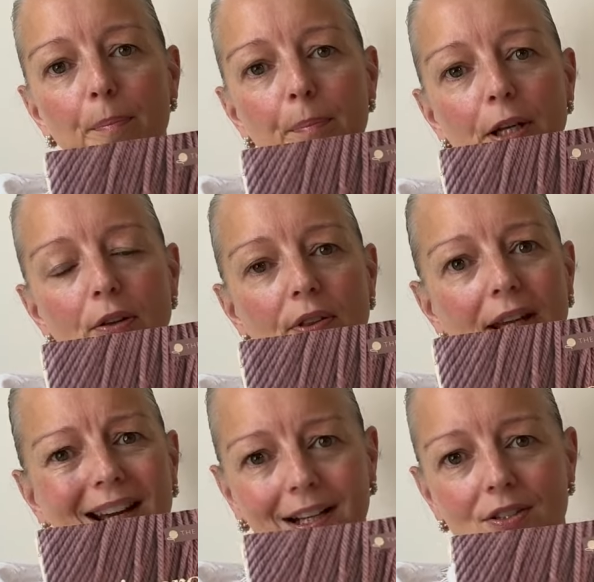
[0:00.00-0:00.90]
but you
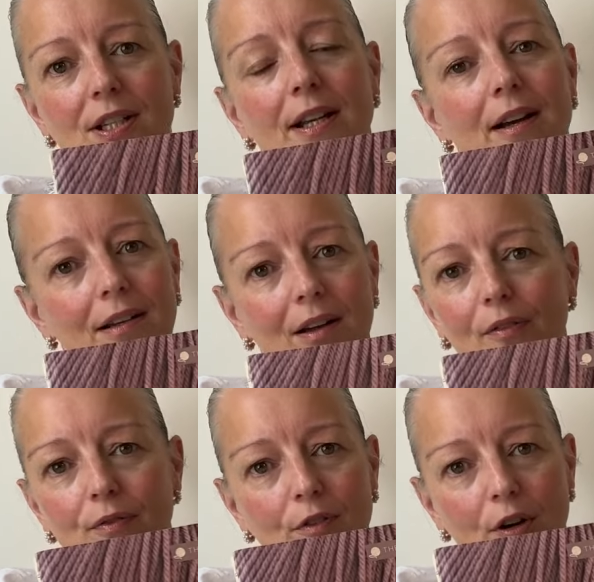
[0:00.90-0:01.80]
think, actually, I
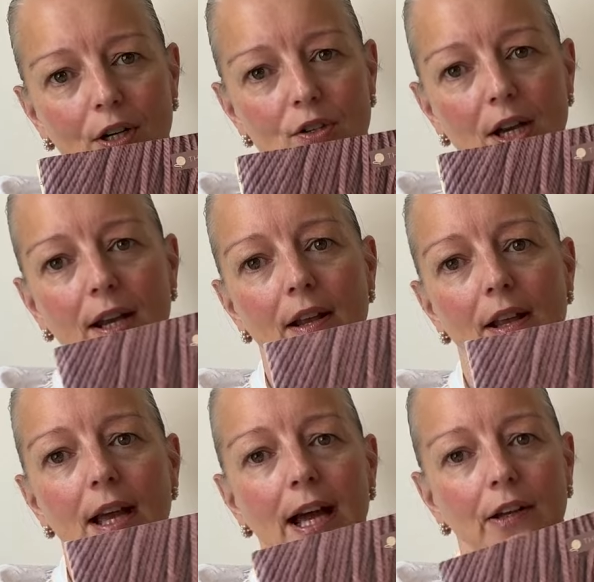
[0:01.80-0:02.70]
love crochet,
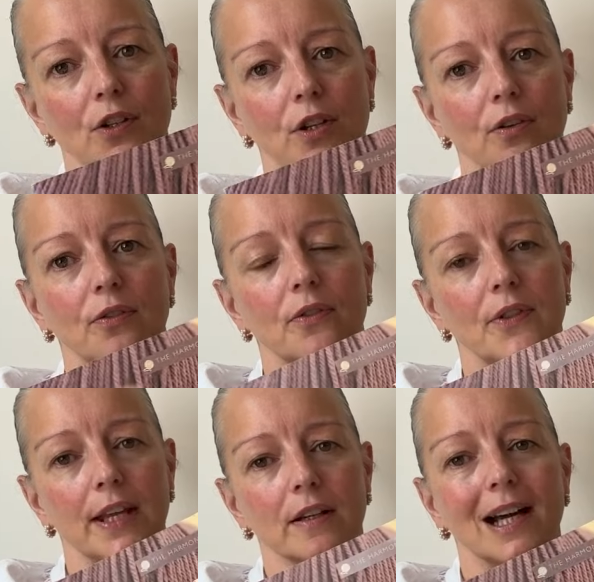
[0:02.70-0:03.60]
and you
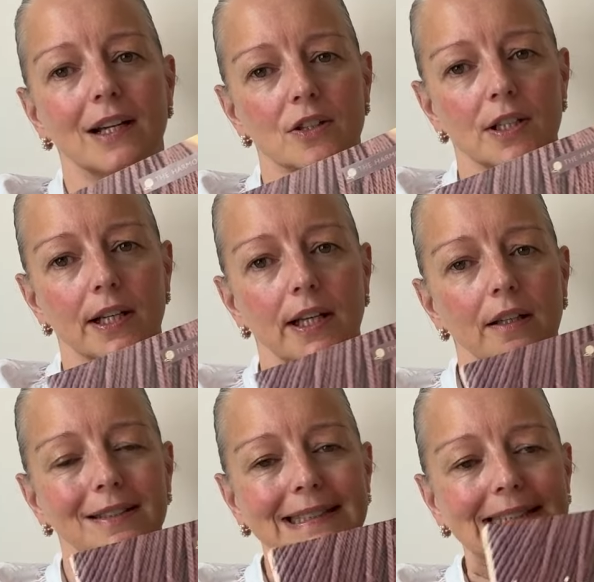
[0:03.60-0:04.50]
think,
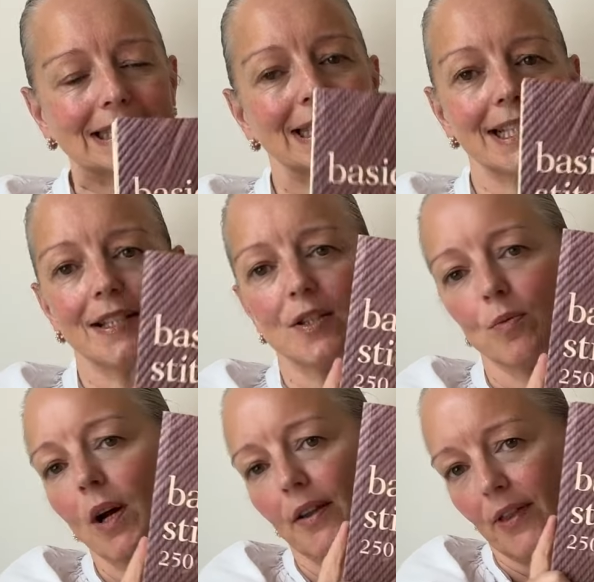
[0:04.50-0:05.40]
actually, this is
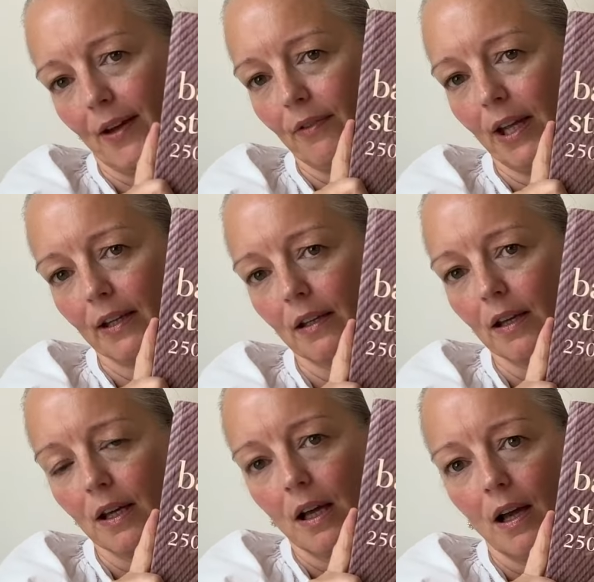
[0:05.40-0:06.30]
worth having,
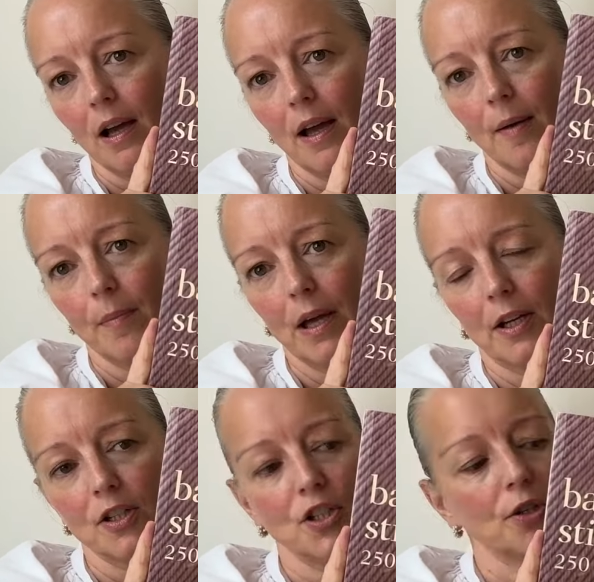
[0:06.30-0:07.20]

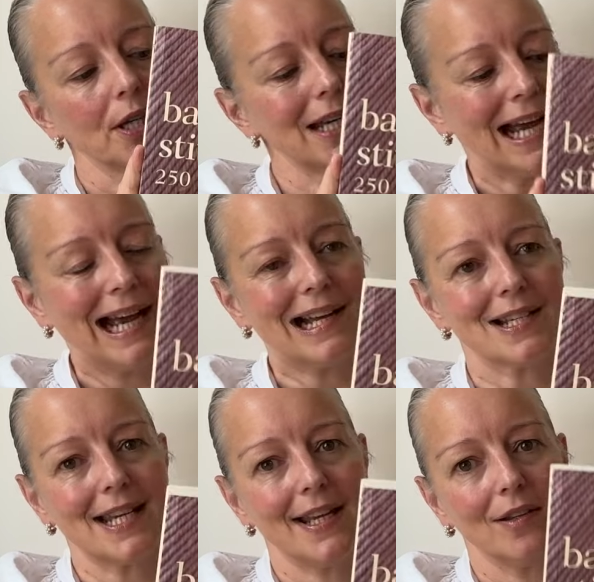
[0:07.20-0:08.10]
because you can add
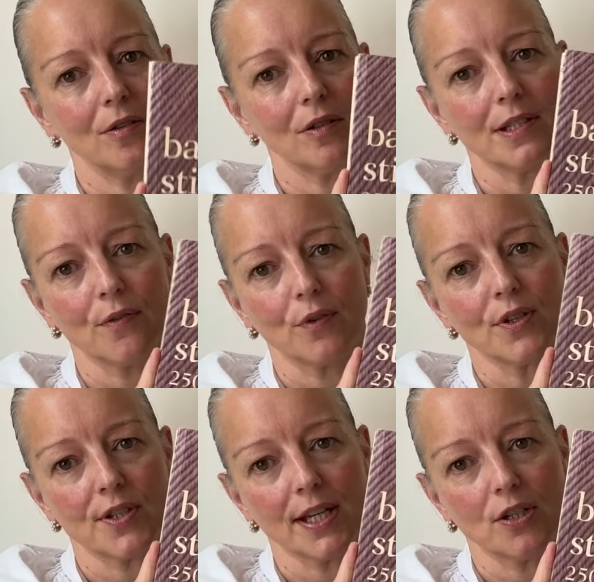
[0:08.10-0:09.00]
in
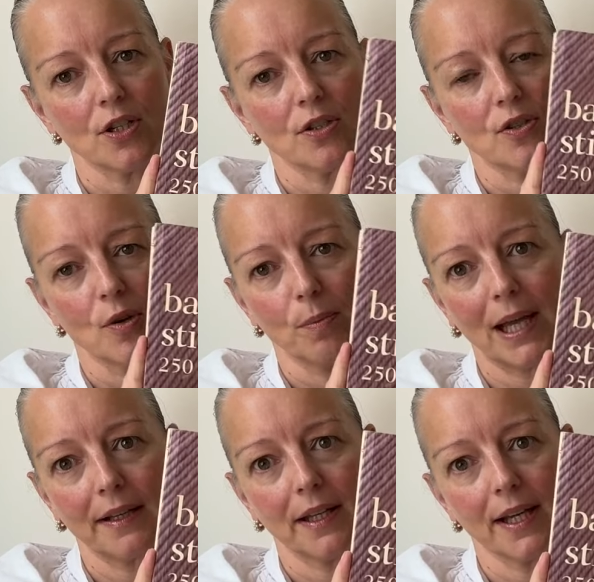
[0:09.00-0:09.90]
different stitches to your
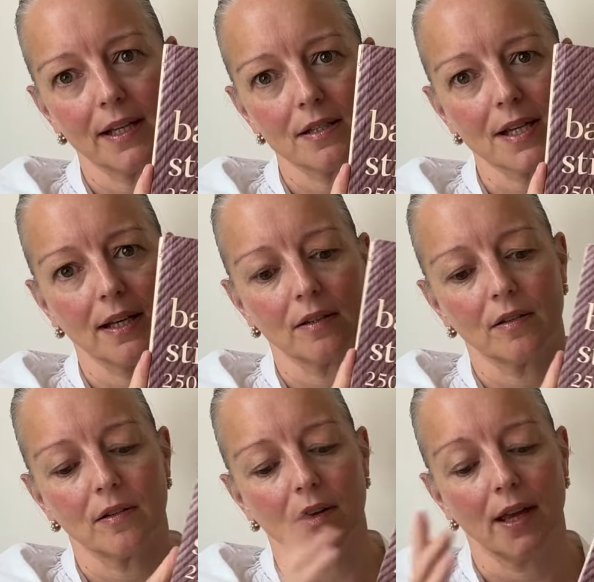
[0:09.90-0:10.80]
blankets
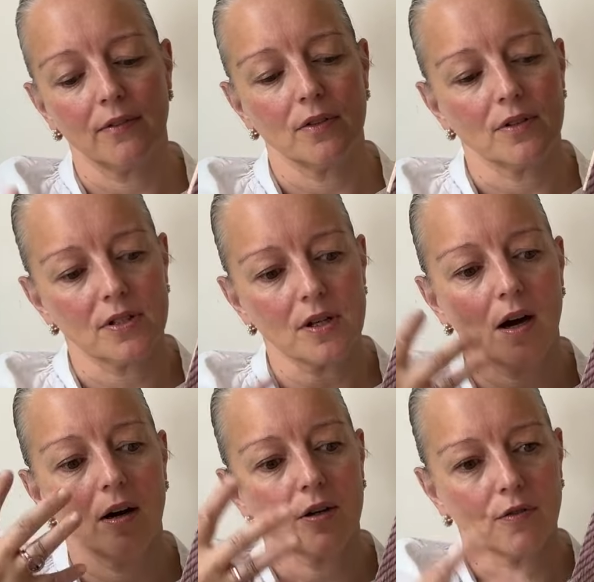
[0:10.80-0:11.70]
and
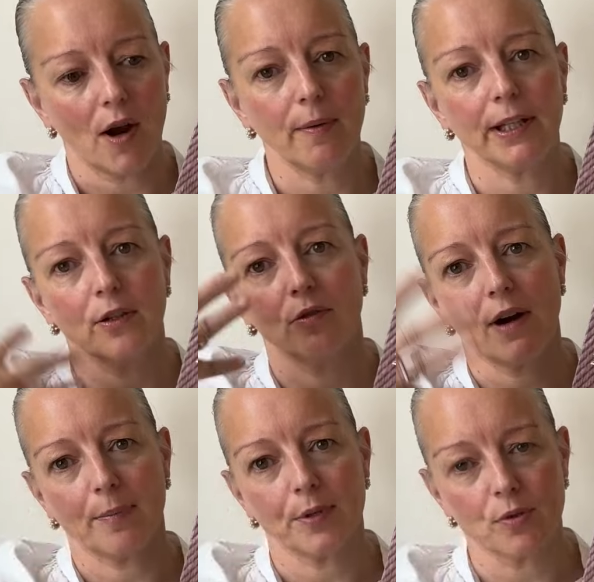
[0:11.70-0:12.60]
start growing your
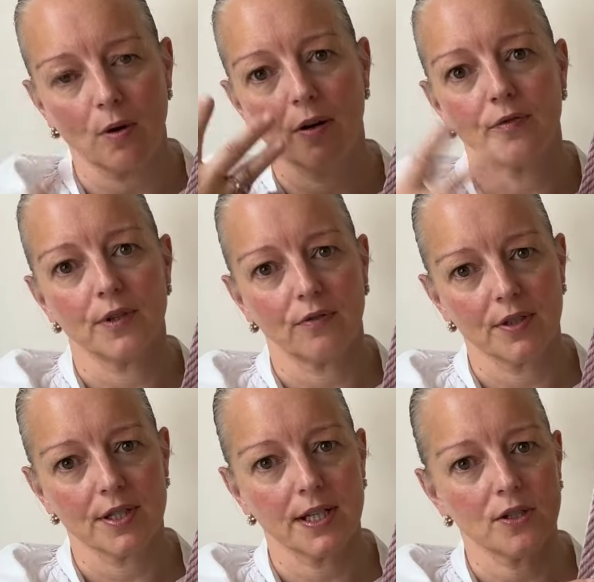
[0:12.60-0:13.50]
repertoire of
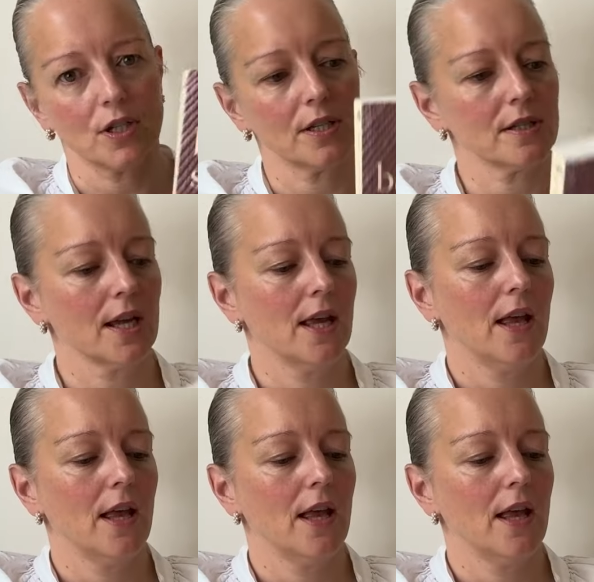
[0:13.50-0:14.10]
different stitches.